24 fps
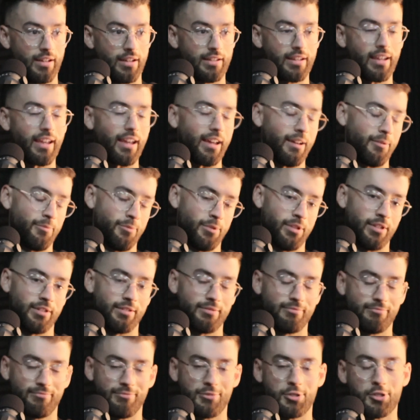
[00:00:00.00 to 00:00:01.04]
Yeah, well,
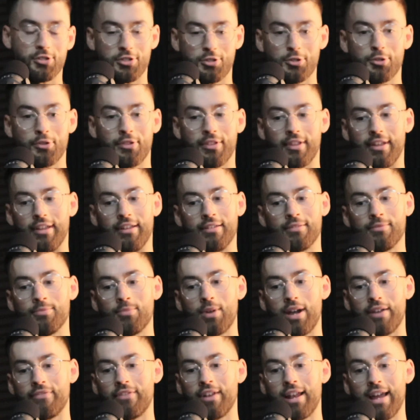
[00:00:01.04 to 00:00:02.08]
which is a good thing.
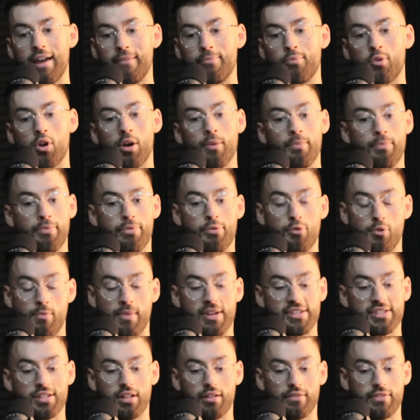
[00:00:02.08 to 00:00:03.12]
But I feel like I throw
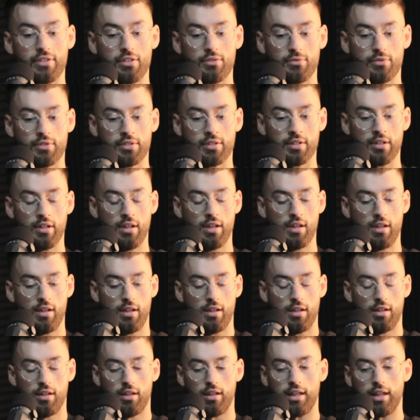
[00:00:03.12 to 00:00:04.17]
myself into it.
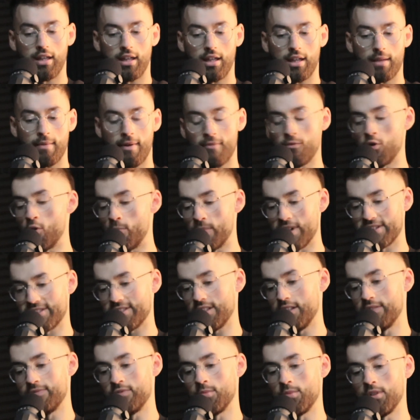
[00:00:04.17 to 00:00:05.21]
I've opened
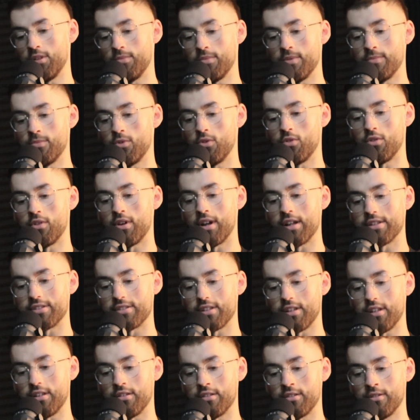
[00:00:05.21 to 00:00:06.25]
myself up a little bit more, as
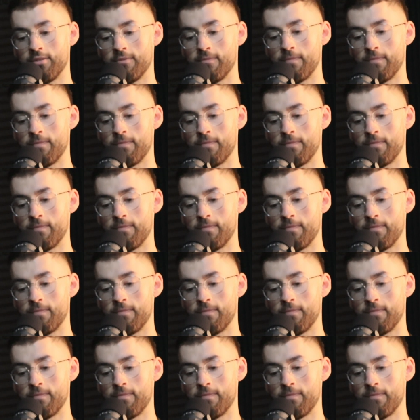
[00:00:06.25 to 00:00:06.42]
in,